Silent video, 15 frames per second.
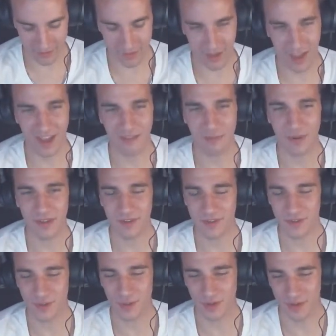have made the
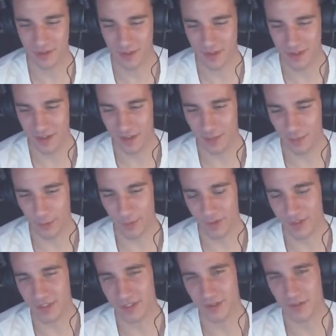joke. I'm going
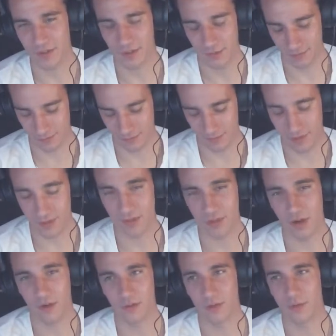to kill you,
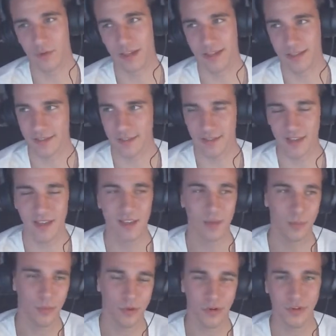dissolve you in acid, and then
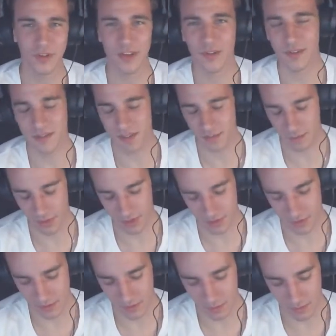pour you down the septic
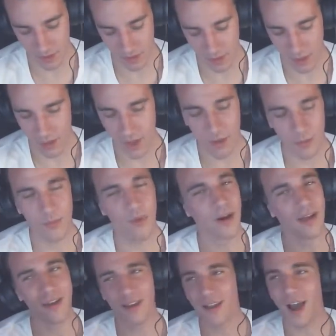system.
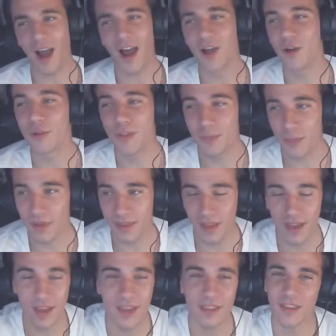But I only mean
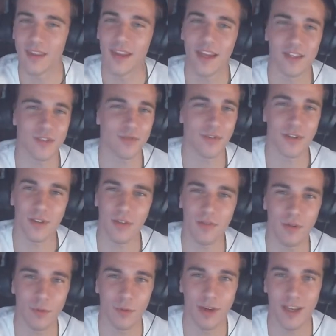that in the nice,
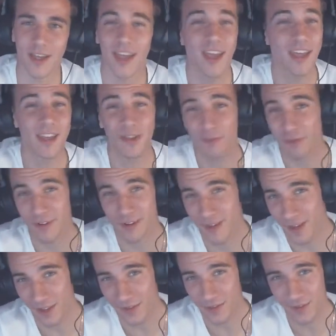fun-loving way any friend
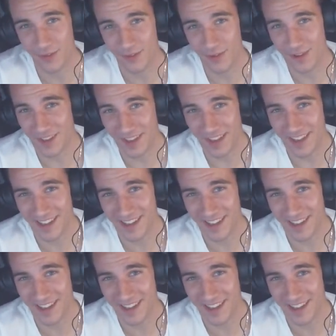does. Okay.